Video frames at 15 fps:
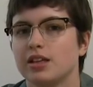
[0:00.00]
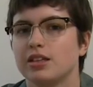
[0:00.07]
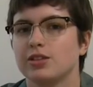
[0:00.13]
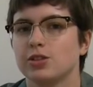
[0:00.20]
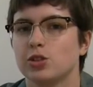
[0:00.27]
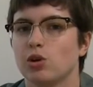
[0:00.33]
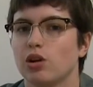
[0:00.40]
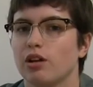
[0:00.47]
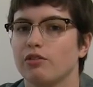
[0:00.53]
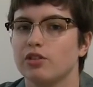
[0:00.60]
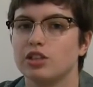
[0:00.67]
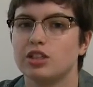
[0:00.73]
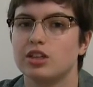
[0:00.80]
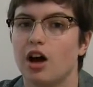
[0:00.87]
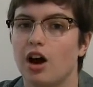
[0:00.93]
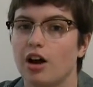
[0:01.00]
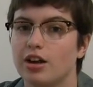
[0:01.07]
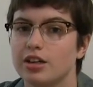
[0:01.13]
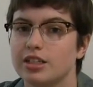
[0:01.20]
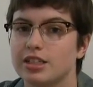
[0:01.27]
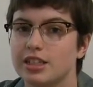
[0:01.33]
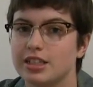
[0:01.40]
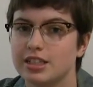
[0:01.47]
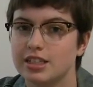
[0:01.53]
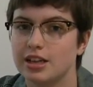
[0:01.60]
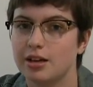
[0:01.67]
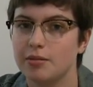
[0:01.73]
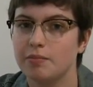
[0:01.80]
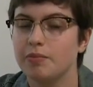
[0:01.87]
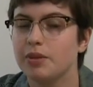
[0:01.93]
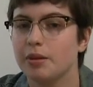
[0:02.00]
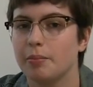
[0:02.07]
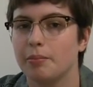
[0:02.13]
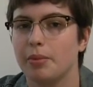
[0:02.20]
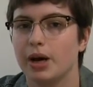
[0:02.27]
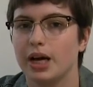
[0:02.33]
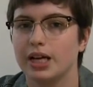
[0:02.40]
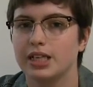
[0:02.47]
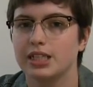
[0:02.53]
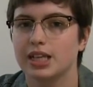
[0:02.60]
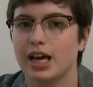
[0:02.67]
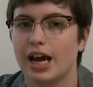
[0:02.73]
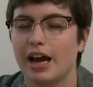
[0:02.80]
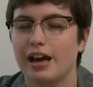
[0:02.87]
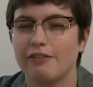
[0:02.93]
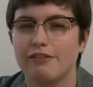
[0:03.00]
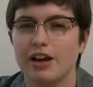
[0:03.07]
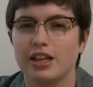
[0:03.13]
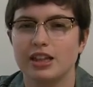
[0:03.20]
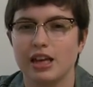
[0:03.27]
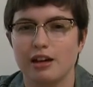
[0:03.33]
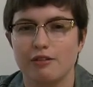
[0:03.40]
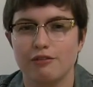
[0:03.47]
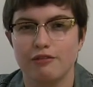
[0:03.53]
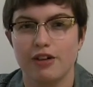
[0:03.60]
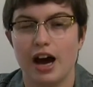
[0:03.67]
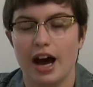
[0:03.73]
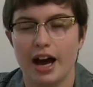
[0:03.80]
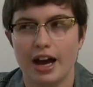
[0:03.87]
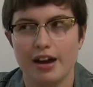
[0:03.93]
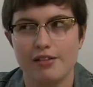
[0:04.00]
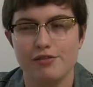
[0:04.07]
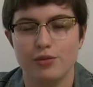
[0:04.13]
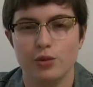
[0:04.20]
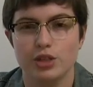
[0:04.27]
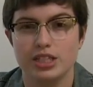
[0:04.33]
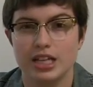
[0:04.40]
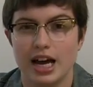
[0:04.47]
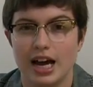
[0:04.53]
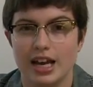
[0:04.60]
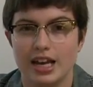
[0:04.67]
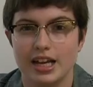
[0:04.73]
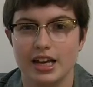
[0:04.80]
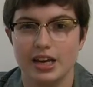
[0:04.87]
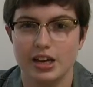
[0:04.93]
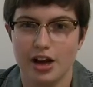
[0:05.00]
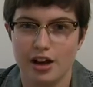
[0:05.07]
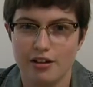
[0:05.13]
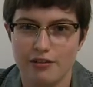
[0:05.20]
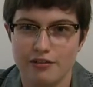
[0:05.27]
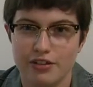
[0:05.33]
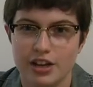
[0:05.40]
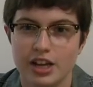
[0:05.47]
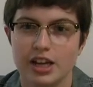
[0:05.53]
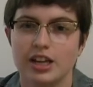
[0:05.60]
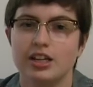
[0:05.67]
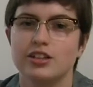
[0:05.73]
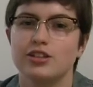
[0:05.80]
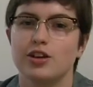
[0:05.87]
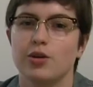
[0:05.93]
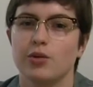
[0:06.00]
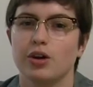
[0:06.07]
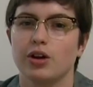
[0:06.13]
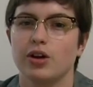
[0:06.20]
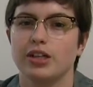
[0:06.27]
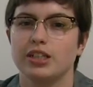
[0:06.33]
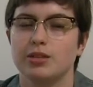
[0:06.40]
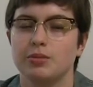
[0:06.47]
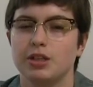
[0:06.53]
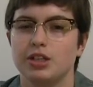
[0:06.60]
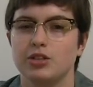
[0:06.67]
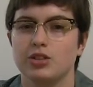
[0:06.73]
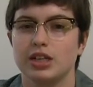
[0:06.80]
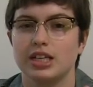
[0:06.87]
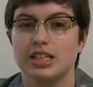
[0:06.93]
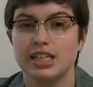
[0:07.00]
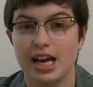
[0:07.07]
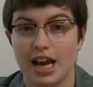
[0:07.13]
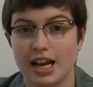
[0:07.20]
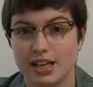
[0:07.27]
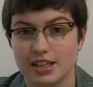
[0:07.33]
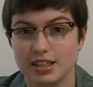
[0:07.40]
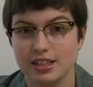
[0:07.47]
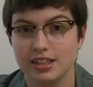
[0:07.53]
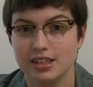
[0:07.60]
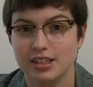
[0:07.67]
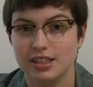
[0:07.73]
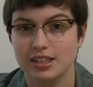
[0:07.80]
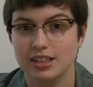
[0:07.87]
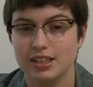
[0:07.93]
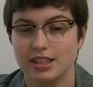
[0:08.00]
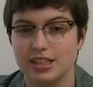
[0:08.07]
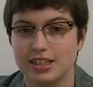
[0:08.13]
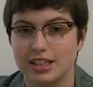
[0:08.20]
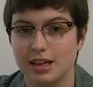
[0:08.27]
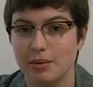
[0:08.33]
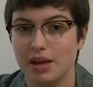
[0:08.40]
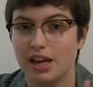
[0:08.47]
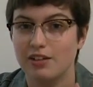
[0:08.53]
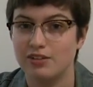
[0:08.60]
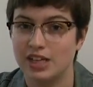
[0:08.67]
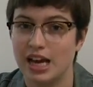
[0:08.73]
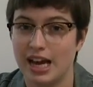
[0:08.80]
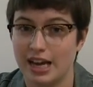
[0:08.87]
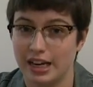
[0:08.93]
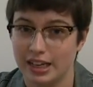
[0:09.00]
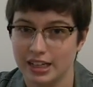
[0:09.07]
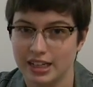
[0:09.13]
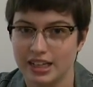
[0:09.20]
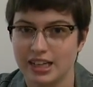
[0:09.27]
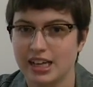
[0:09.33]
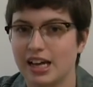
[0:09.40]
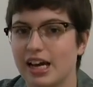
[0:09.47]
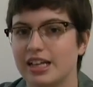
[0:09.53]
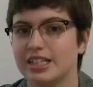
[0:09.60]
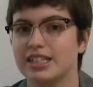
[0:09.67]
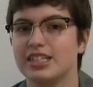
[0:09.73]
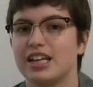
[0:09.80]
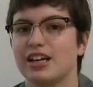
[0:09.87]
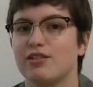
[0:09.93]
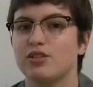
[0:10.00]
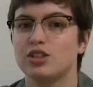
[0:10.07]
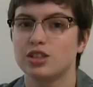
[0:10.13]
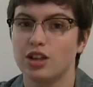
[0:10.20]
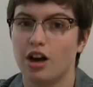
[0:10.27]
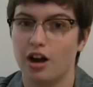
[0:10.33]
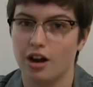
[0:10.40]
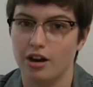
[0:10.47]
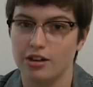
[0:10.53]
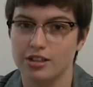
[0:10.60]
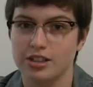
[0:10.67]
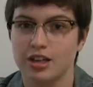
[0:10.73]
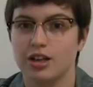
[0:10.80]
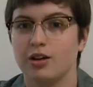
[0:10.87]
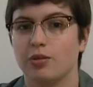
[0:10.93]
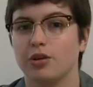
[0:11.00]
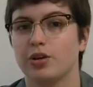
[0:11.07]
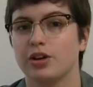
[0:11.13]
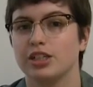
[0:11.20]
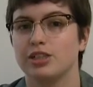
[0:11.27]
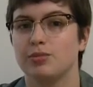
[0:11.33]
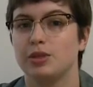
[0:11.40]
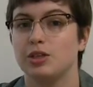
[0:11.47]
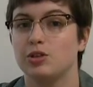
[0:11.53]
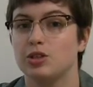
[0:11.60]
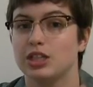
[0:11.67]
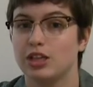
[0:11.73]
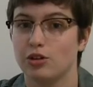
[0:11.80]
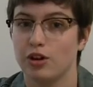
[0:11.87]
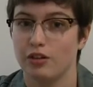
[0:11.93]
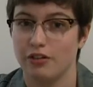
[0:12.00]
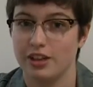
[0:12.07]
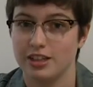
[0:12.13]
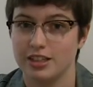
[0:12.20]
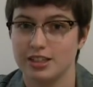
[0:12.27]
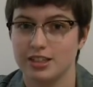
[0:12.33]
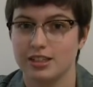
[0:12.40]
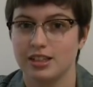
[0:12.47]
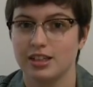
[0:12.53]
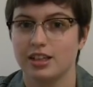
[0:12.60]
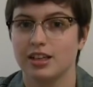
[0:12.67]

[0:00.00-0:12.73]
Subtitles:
sort of star system, but I felt that 5 was not enough, so we're going to be using 10. It's going to be out of 10, and instead of stars, we're going to be using griffins,